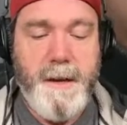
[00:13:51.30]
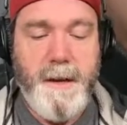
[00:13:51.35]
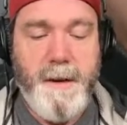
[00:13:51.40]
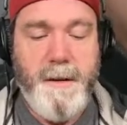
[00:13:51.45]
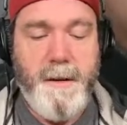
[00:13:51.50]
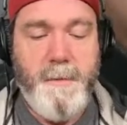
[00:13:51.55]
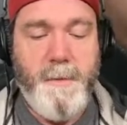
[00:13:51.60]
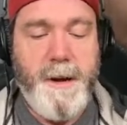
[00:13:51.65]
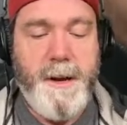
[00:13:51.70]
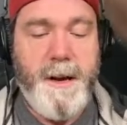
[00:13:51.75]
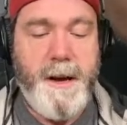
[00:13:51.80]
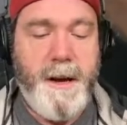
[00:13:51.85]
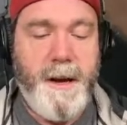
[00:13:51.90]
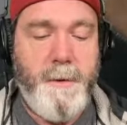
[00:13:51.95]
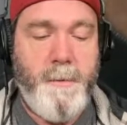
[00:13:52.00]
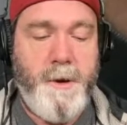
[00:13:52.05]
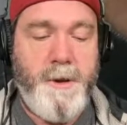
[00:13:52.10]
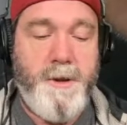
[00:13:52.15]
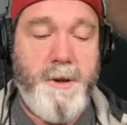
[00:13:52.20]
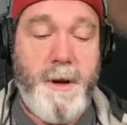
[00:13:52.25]

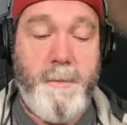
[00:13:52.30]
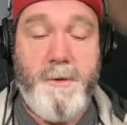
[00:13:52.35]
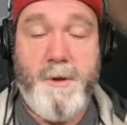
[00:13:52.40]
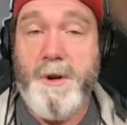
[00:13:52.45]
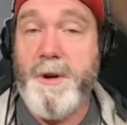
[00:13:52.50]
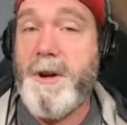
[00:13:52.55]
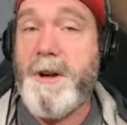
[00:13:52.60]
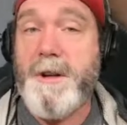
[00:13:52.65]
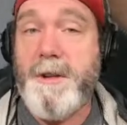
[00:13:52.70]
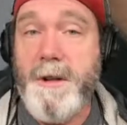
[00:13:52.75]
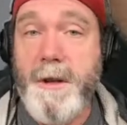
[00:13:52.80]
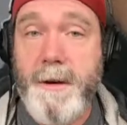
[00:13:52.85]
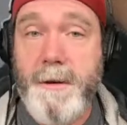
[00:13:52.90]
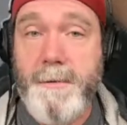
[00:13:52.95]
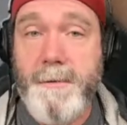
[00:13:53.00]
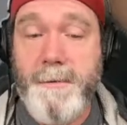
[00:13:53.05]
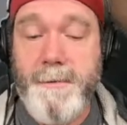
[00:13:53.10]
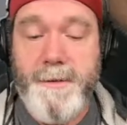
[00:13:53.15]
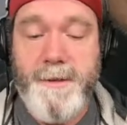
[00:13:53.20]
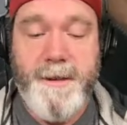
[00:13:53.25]
whatnot, which I'm sure you could
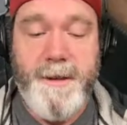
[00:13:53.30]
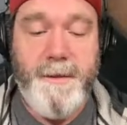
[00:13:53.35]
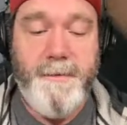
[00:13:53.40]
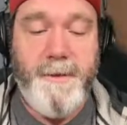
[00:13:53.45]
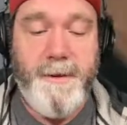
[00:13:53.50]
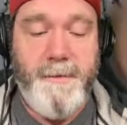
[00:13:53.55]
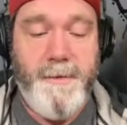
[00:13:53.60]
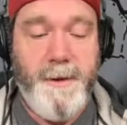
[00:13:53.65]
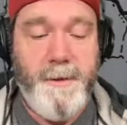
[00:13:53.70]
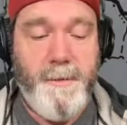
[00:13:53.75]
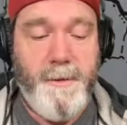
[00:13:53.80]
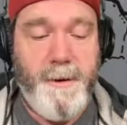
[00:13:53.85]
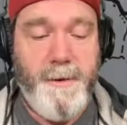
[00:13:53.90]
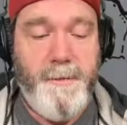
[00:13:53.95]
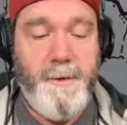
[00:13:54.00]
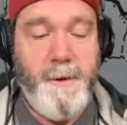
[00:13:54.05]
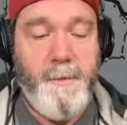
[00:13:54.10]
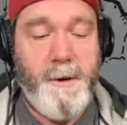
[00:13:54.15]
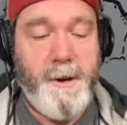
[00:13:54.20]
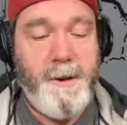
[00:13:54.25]
use if
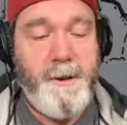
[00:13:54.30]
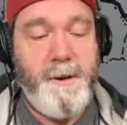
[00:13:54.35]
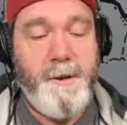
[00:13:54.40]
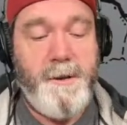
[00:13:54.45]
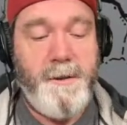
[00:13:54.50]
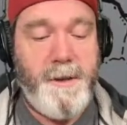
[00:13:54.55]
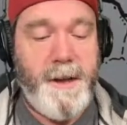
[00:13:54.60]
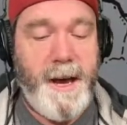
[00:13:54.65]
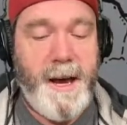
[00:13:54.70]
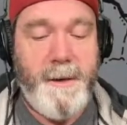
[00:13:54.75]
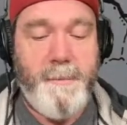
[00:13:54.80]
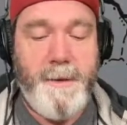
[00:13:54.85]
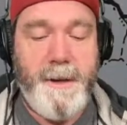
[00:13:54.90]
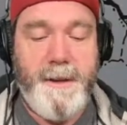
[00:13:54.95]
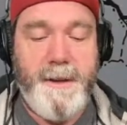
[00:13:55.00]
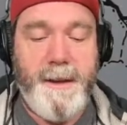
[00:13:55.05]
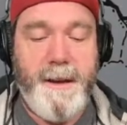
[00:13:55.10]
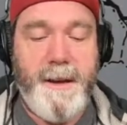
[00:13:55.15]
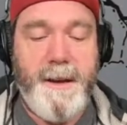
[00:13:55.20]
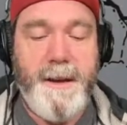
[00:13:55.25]
you wanted to do that. But
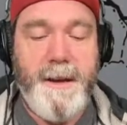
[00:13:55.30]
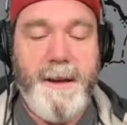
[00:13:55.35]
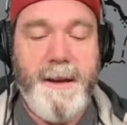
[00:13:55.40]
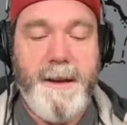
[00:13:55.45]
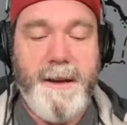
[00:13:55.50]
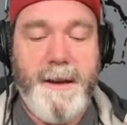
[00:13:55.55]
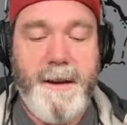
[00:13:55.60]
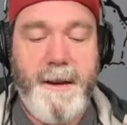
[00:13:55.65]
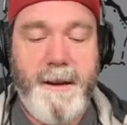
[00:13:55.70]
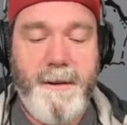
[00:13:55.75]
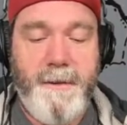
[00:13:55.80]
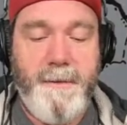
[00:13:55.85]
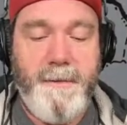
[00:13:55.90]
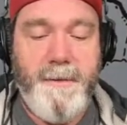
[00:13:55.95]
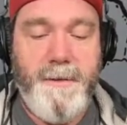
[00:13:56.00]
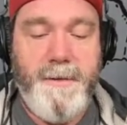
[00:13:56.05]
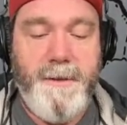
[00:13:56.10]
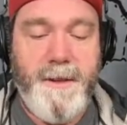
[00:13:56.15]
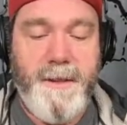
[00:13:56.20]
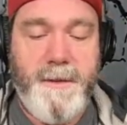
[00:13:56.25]

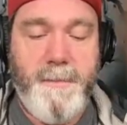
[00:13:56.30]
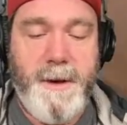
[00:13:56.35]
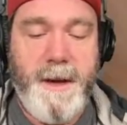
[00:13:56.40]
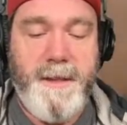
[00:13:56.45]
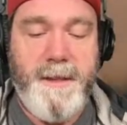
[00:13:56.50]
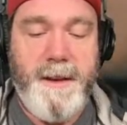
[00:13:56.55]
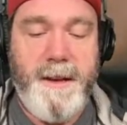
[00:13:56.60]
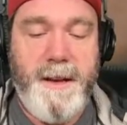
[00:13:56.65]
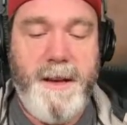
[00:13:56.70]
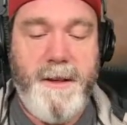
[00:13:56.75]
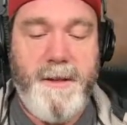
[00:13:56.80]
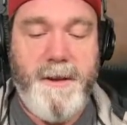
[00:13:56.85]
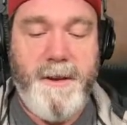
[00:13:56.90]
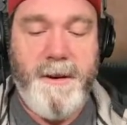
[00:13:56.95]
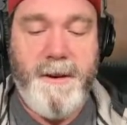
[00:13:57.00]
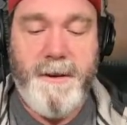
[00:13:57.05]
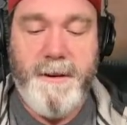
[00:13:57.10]
this makes it easier,